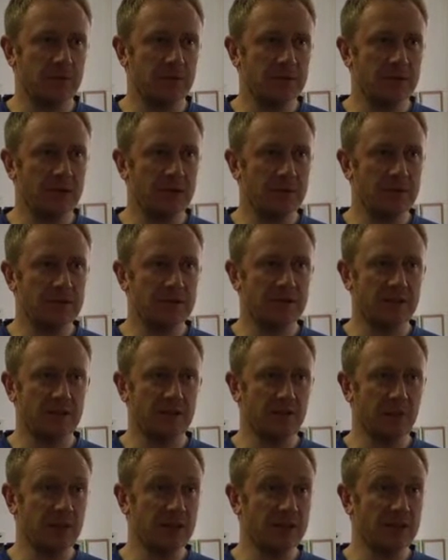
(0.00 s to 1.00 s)
We tell them it's a
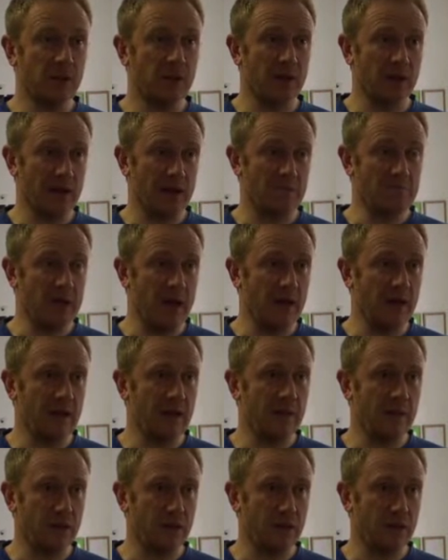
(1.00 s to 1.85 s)
space where they can make